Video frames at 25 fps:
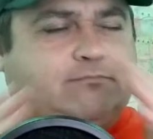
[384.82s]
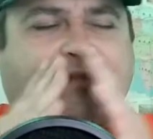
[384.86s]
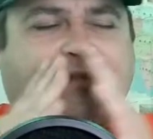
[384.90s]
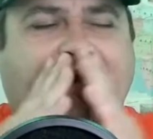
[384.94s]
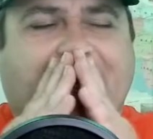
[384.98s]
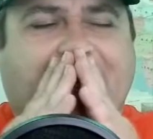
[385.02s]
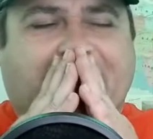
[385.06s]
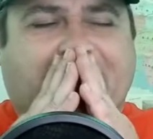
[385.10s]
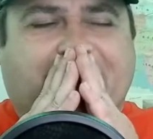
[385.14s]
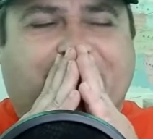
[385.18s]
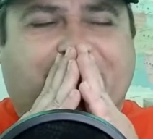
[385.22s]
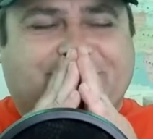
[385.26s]

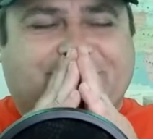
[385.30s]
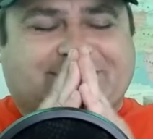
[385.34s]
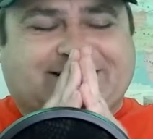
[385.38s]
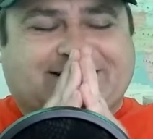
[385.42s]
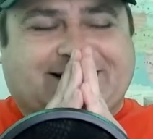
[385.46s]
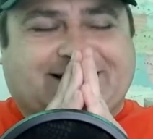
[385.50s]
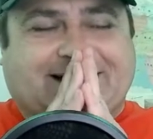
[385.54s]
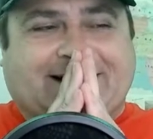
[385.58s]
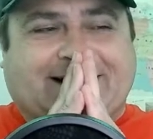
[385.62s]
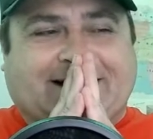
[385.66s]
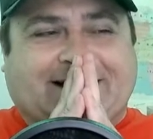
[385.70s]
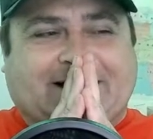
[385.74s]
I don't want to
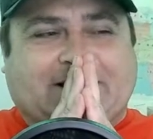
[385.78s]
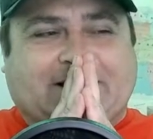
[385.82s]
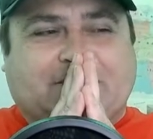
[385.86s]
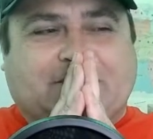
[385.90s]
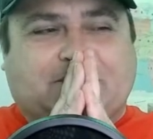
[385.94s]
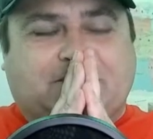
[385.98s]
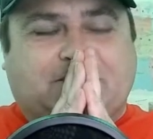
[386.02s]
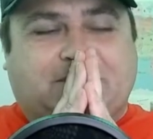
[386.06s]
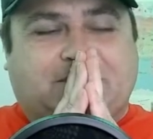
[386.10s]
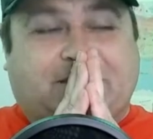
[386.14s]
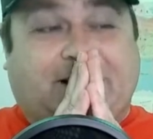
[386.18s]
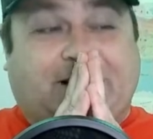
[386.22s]
say that.
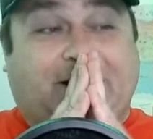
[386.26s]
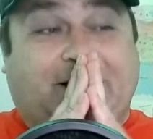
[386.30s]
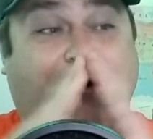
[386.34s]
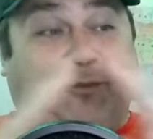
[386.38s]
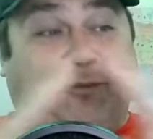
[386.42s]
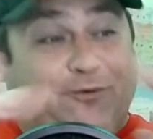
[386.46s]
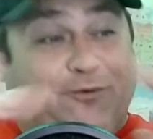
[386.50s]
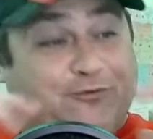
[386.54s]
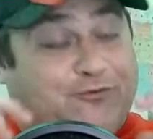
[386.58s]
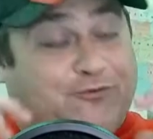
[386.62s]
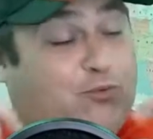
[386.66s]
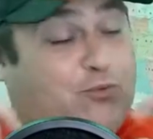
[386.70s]
I
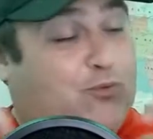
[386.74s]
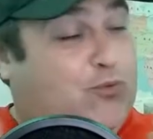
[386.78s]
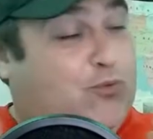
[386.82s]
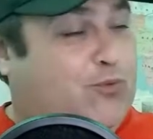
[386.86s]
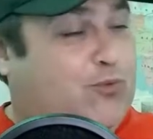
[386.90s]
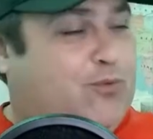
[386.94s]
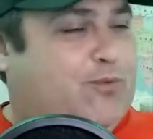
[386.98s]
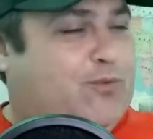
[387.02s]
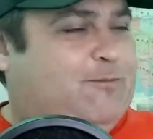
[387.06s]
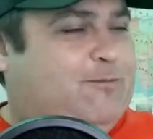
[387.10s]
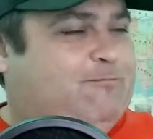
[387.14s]
almost, ooh